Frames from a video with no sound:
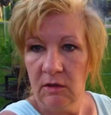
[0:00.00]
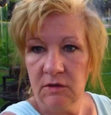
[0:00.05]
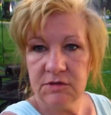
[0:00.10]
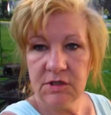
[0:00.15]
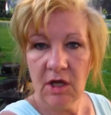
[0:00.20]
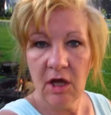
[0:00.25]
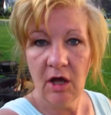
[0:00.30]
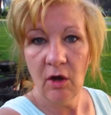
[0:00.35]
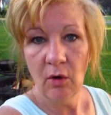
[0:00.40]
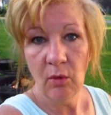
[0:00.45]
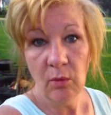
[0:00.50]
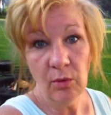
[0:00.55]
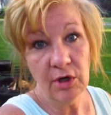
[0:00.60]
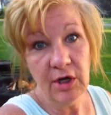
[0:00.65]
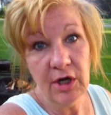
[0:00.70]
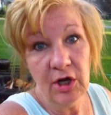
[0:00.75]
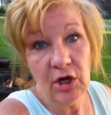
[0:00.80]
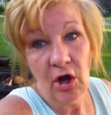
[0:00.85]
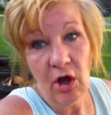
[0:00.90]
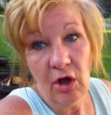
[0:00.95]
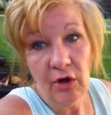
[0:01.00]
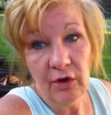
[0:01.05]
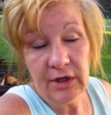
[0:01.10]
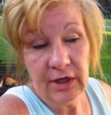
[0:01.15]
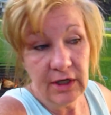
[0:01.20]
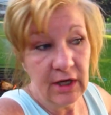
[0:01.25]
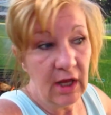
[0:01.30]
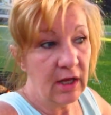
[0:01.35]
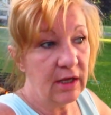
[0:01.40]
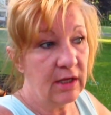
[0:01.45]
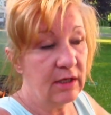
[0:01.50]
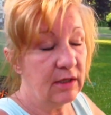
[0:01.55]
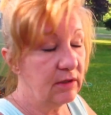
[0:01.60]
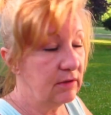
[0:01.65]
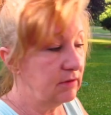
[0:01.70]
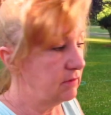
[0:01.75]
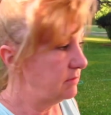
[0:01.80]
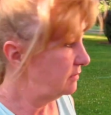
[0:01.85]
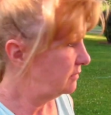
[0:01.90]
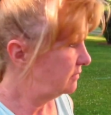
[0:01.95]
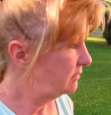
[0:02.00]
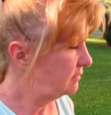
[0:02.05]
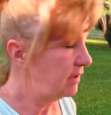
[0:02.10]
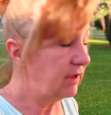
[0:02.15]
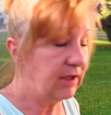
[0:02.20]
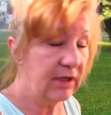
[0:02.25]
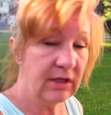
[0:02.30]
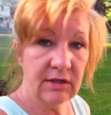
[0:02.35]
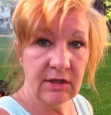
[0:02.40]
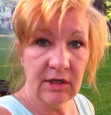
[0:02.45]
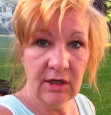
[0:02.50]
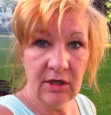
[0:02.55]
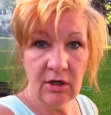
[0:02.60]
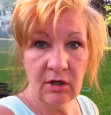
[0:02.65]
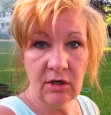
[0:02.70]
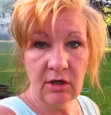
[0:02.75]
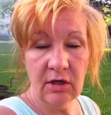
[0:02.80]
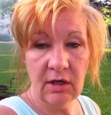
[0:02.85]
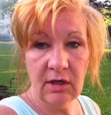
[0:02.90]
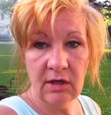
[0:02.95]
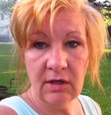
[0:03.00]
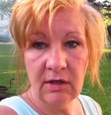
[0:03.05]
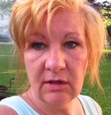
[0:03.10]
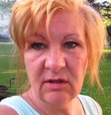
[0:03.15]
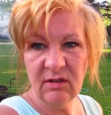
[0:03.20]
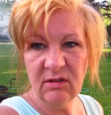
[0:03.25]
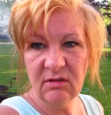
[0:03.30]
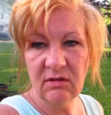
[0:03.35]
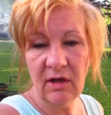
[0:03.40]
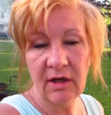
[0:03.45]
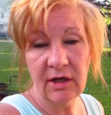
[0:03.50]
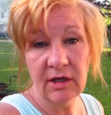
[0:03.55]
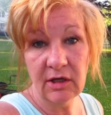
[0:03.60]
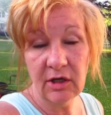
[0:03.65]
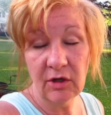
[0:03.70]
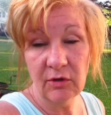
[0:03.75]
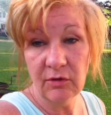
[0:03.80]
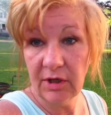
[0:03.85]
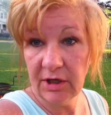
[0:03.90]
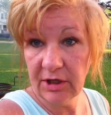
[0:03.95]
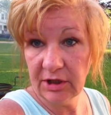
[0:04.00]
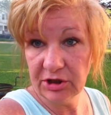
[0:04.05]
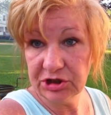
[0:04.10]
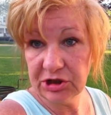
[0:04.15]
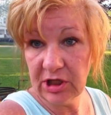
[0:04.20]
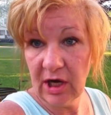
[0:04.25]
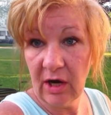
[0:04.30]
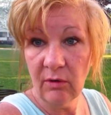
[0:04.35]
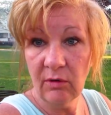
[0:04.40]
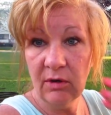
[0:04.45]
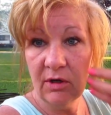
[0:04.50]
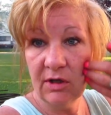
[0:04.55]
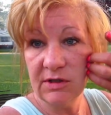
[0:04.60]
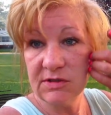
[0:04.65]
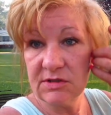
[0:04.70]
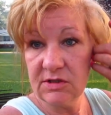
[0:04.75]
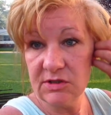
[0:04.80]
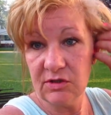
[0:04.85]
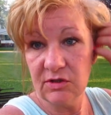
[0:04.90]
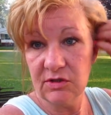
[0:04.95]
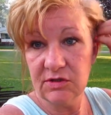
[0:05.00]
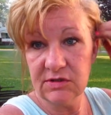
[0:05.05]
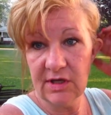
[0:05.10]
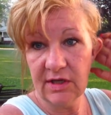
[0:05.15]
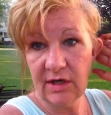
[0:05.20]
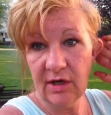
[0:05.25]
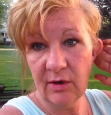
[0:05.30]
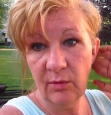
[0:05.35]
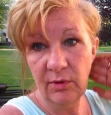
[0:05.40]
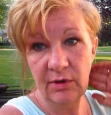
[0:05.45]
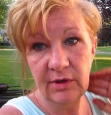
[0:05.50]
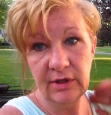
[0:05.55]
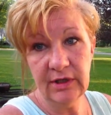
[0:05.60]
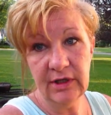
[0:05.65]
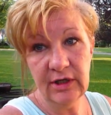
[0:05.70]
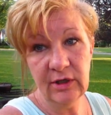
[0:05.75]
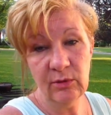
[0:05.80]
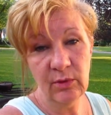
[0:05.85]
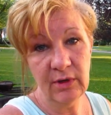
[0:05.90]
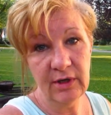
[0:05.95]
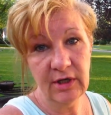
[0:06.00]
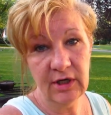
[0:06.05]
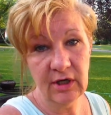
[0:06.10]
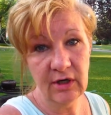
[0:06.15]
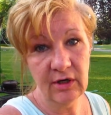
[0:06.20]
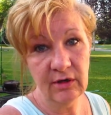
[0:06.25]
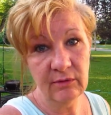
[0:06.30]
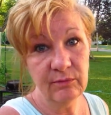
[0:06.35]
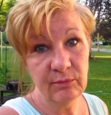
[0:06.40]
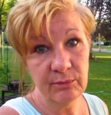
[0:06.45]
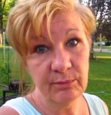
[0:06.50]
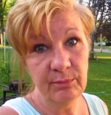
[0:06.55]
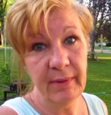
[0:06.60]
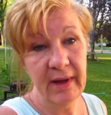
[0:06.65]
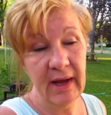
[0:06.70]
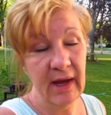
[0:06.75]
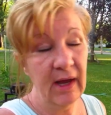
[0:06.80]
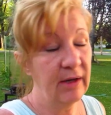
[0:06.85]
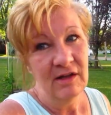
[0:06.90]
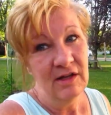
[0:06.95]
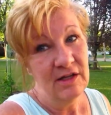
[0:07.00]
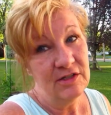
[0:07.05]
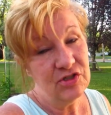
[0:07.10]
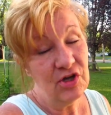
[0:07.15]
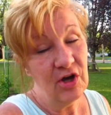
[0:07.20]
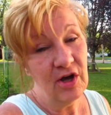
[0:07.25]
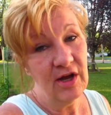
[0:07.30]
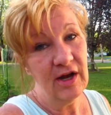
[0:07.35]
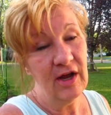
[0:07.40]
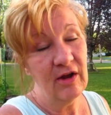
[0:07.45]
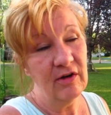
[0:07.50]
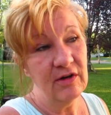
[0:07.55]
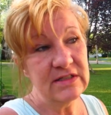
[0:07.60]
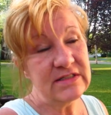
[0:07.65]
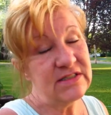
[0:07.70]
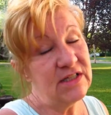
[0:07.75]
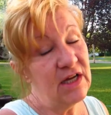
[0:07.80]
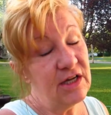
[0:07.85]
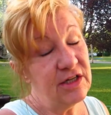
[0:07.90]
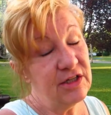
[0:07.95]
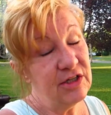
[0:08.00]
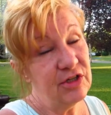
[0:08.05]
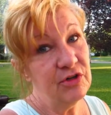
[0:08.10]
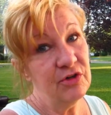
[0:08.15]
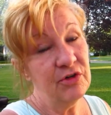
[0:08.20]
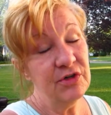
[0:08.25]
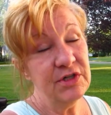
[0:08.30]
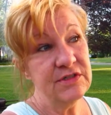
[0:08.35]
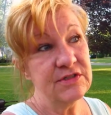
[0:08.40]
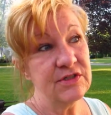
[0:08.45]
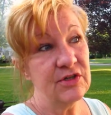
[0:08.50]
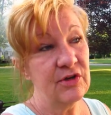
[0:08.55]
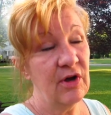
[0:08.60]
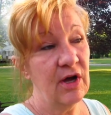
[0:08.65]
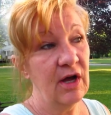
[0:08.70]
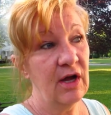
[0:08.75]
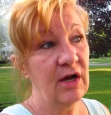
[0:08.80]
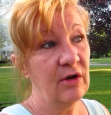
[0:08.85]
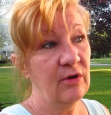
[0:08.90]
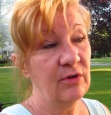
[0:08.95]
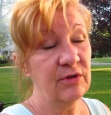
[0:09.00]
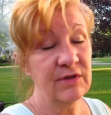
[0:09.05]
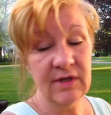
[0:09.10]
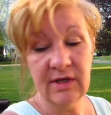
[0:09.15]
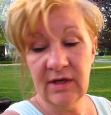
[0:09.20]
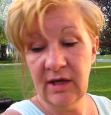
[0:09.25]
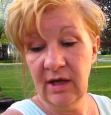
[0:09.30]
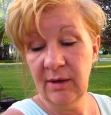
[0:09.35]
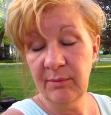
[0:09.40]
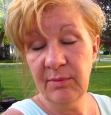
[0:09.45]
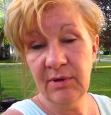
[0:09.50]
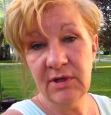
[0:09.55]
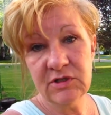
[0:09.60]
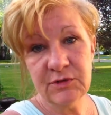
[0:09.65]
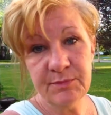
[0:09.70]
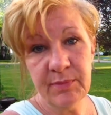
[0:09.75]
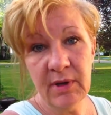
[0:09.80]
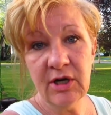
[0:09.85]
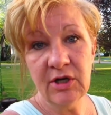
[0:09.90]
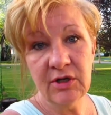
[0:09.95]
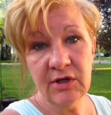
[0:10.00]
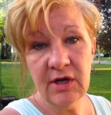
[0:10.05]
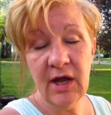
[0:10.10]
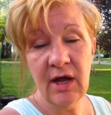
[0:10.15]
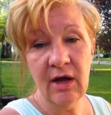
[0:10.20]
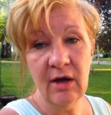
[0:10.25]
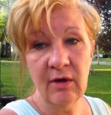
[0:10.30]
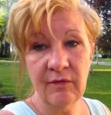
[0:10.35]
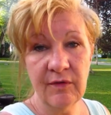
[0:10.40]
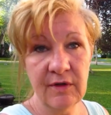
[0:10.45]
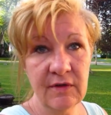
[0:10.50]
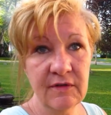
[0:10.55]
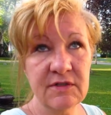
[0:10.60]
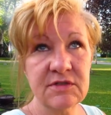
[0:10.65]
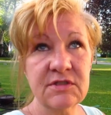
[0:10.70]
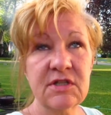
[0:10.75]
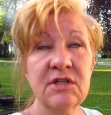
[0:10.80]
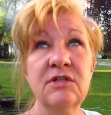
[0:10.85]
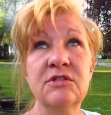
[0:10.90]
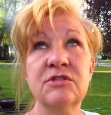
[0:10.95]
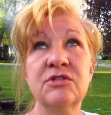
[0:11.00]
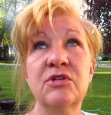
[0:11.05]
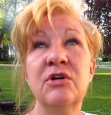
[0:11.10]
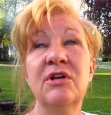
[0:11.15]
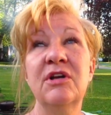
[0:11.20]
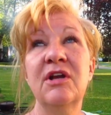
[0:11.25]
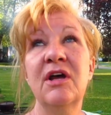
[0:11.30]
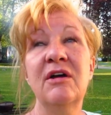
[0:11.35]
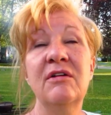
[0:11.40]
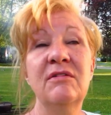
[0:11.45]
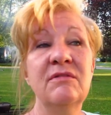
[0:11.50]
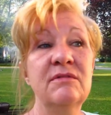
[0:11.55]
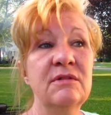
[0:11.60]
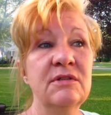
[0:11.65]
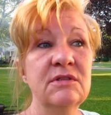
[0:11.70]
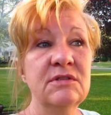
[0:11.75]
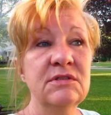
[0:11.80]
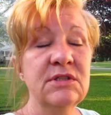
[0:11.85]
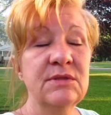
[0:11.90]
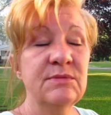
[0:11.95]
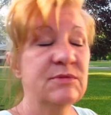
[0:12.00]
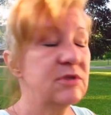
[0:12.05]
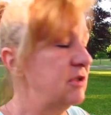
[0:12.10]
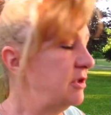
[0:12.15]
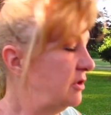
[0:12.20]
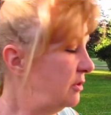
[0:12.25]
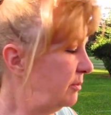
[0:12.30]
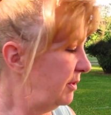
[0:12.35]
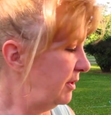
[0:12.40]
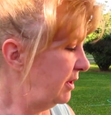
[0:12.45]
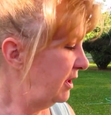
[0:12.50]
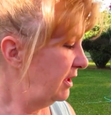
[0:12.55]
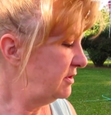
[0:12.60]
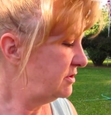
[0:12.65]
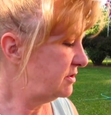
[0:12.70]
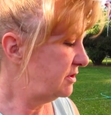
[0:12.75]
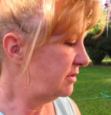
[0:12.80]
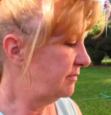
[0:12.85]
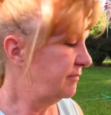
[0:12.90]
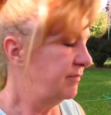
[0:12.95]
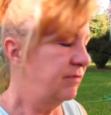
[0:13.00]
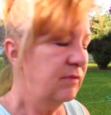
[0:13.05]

So we're gonna call it a night, eat dinner, and like go take a shower because it looks like I really need one here bad. It's hot out, it's 90 degrees in Ohio today, but it's better now that the sun has gone down. It seems a little bit nicer.